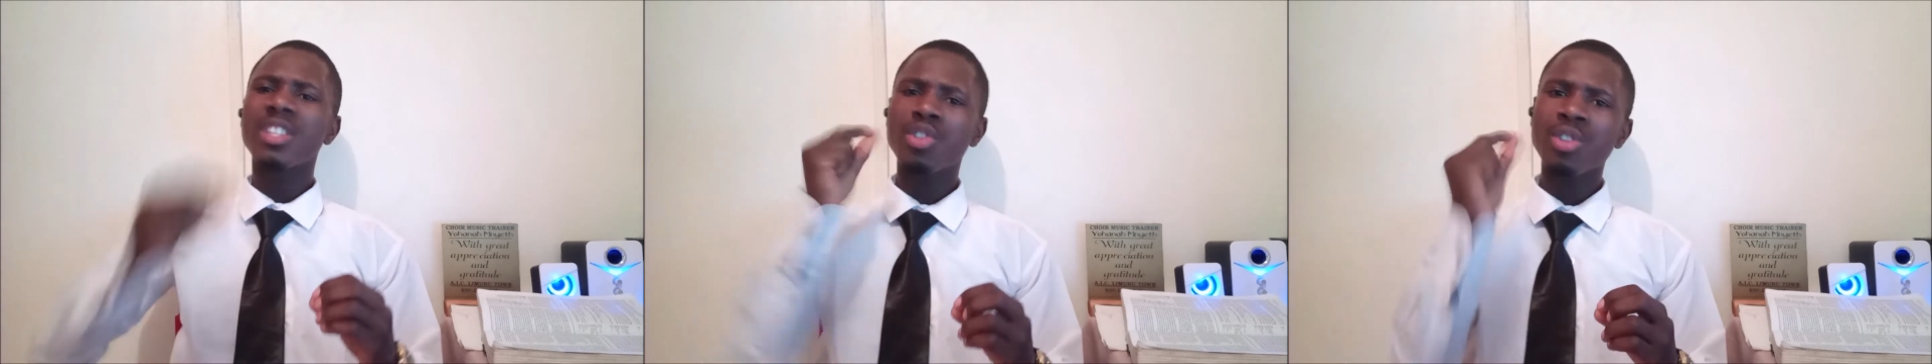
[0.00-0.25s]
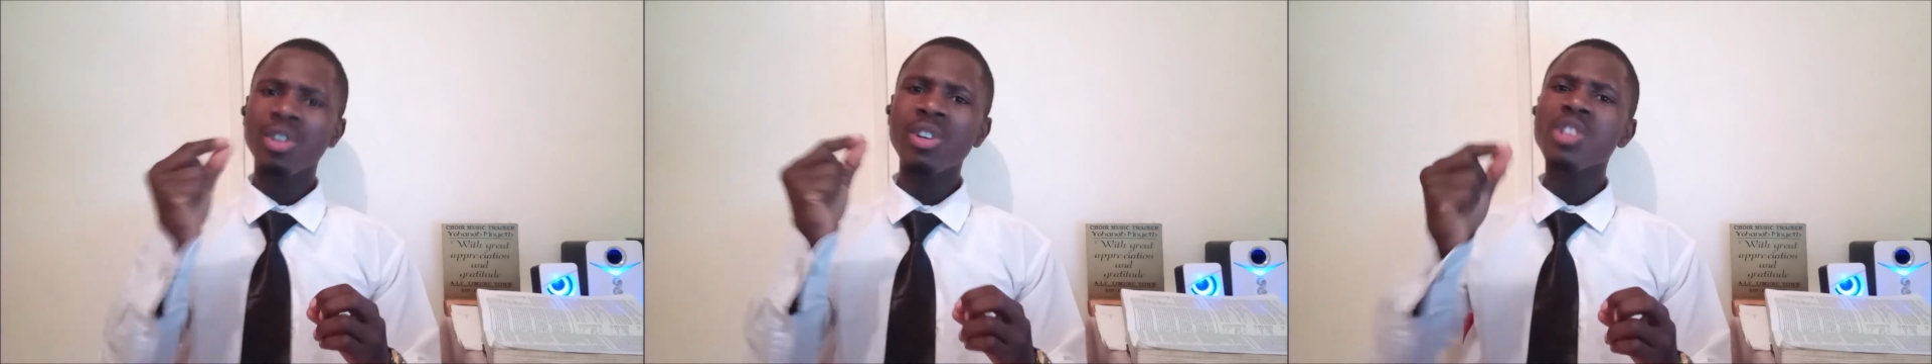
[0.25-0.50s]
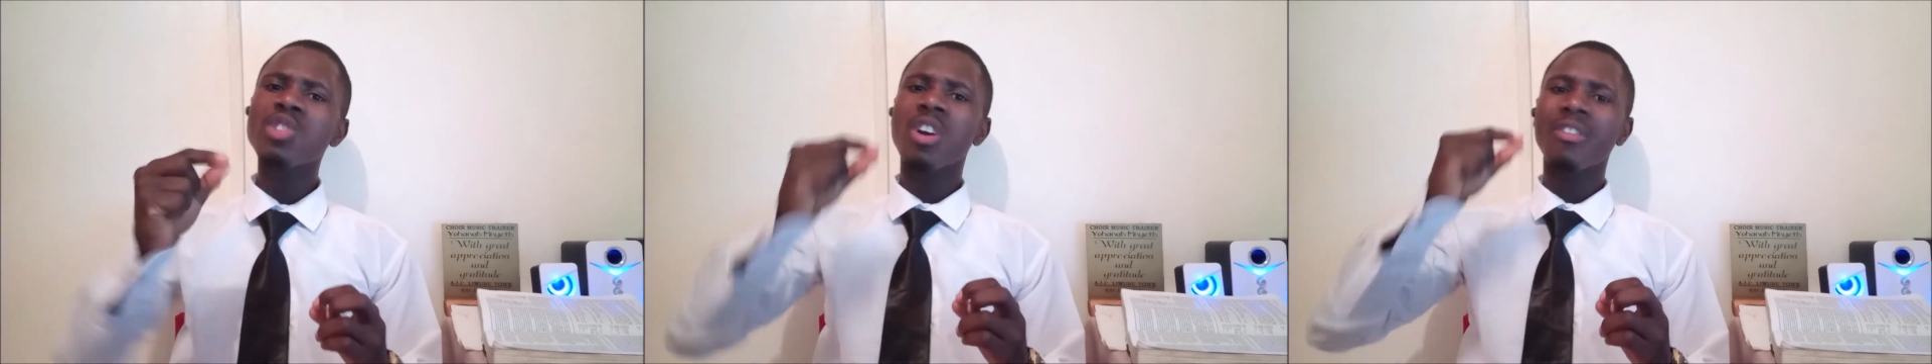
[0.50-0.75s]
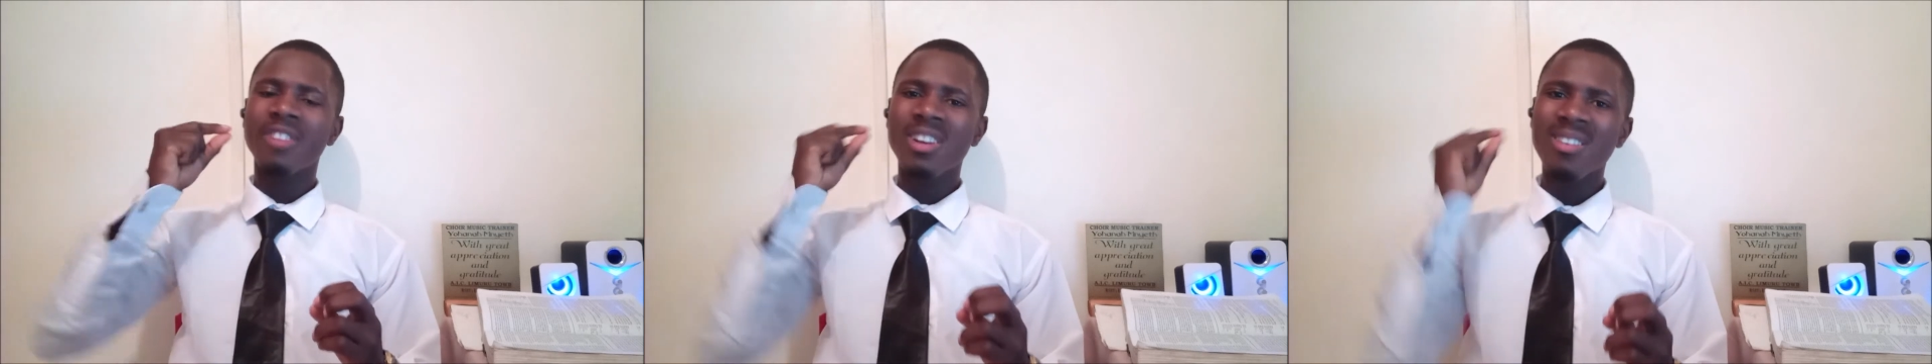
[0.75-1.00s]
the church
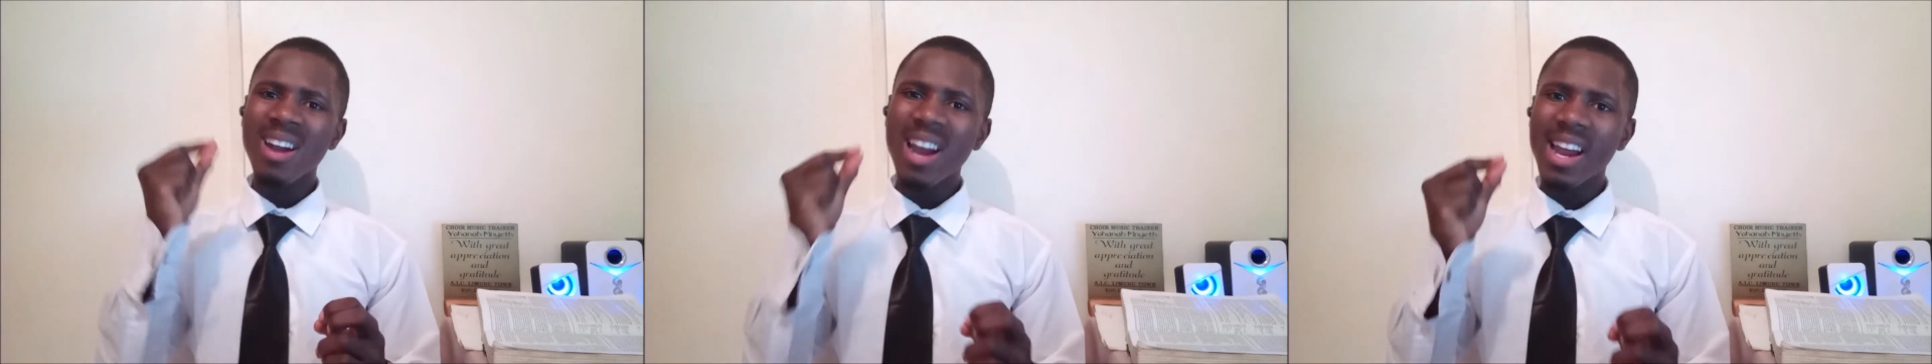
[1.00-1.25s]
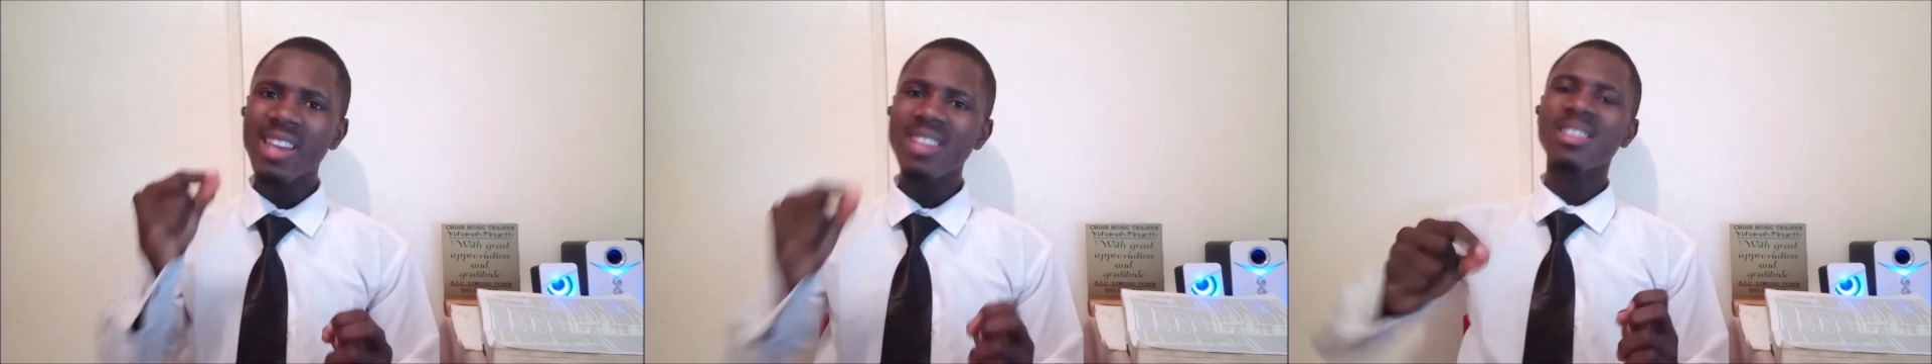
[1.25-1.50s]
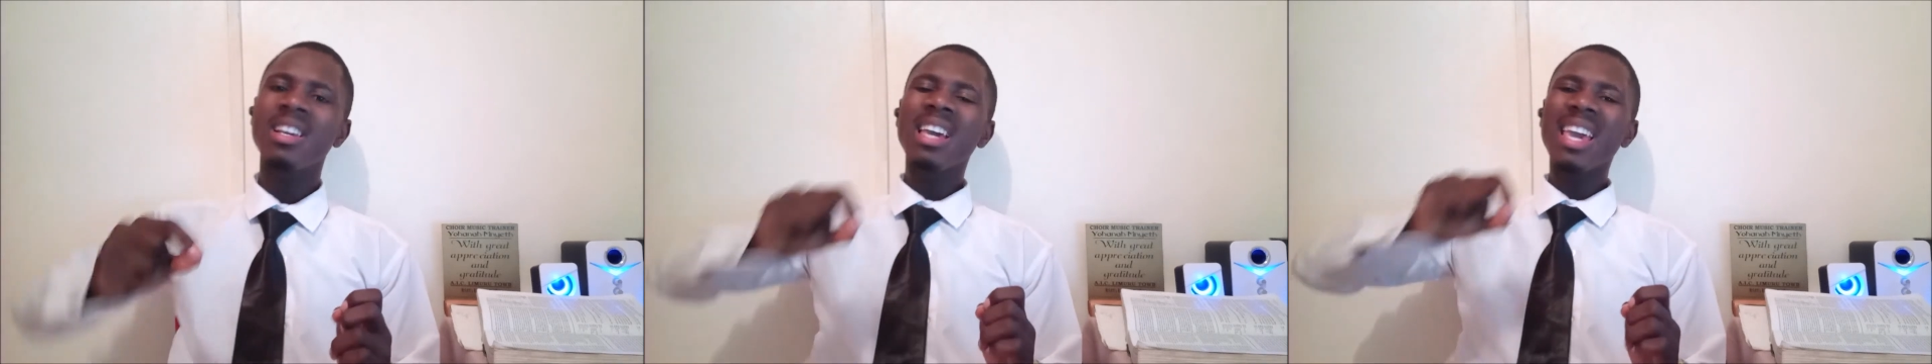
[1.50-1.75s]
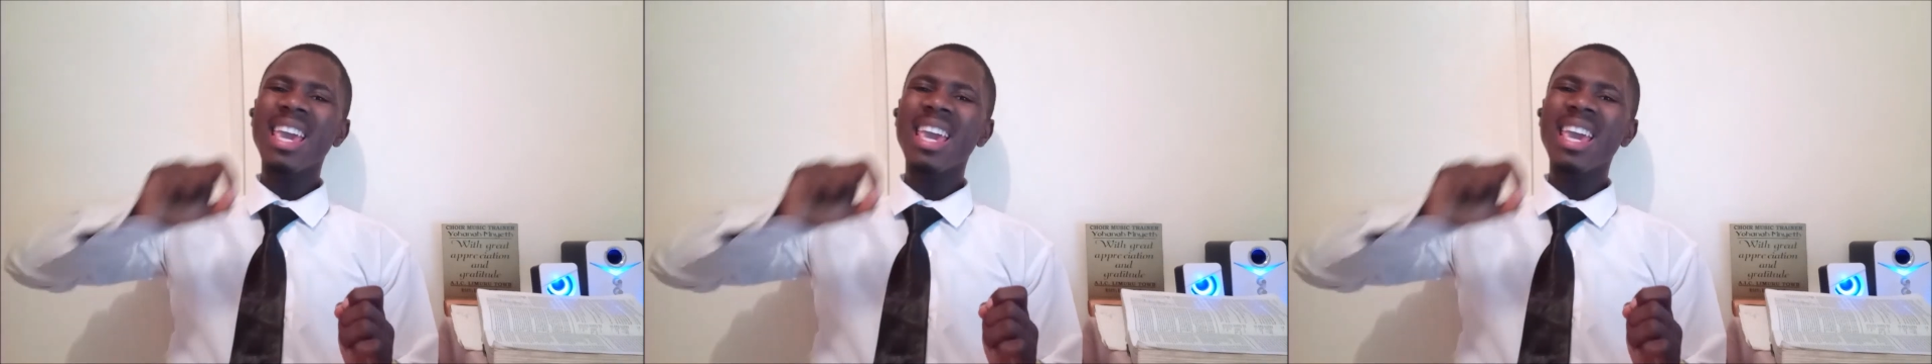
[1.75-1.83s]
of Christ,